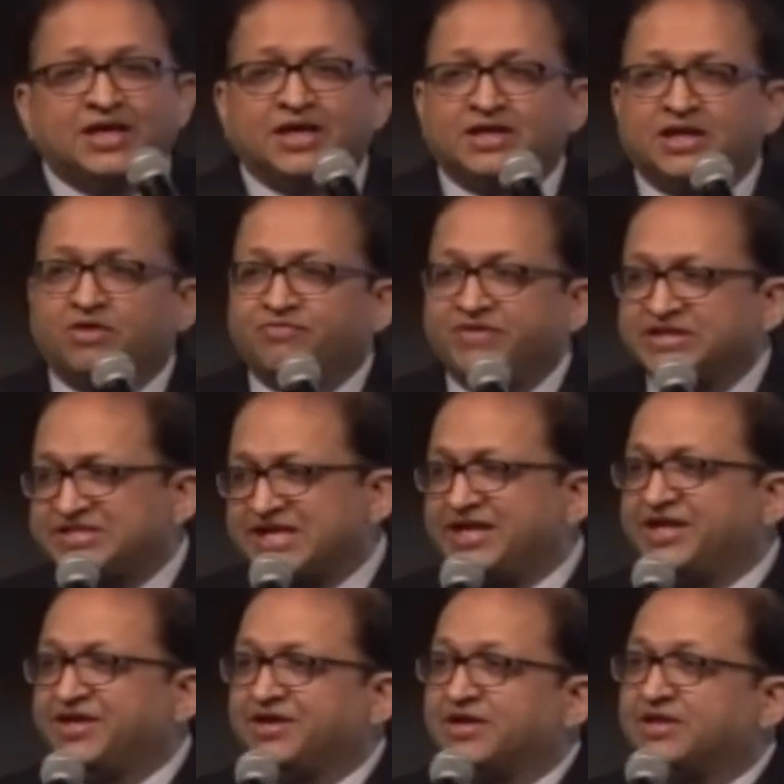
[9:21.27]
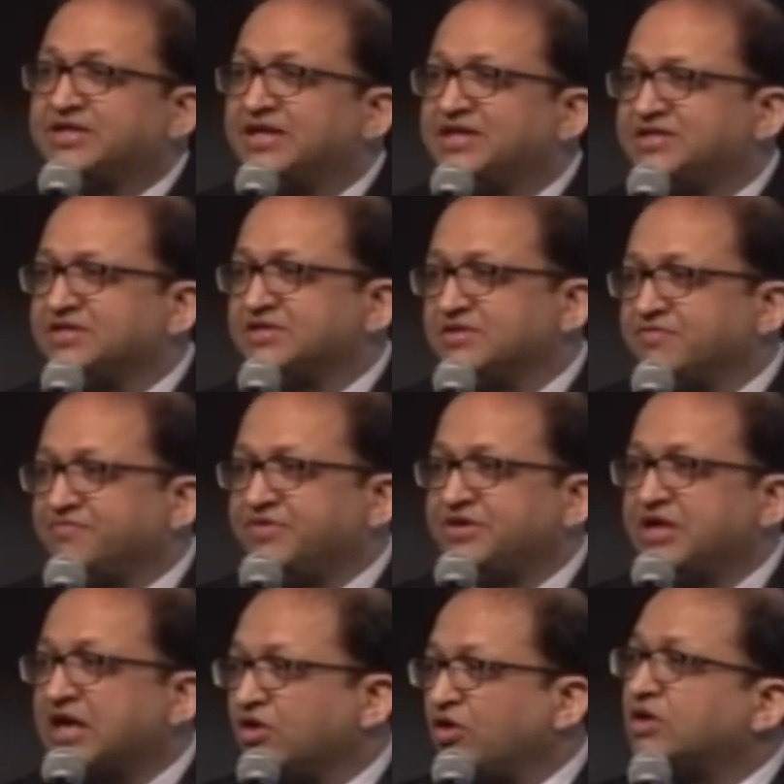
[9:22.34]
Now we said here that we
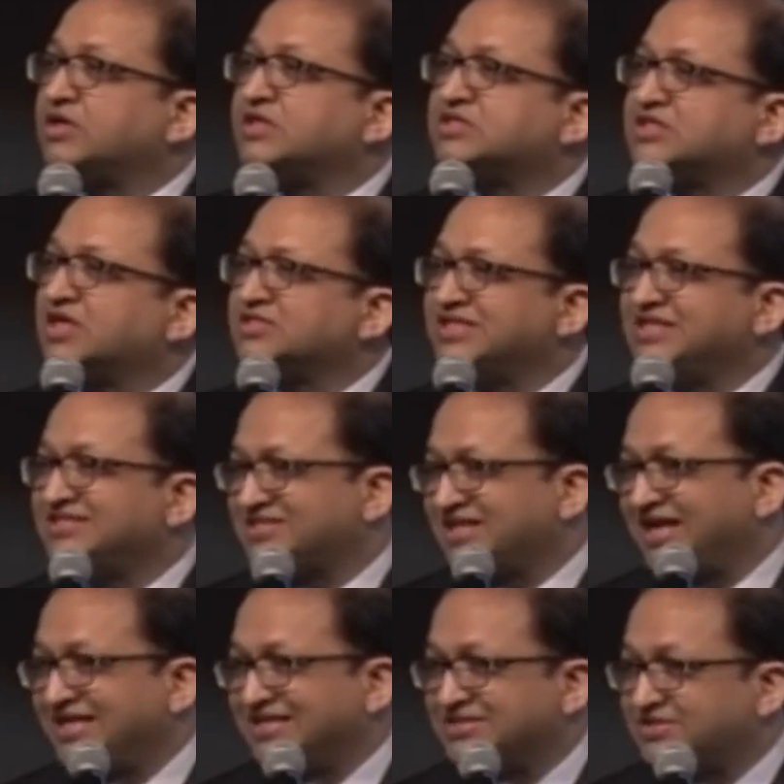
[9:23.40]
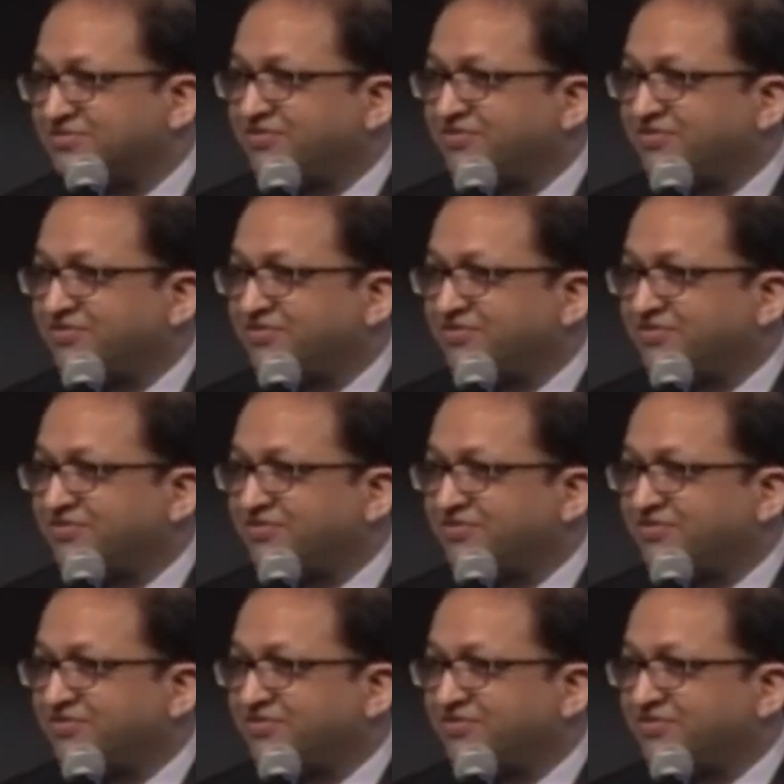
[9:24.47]
are not discussing signs.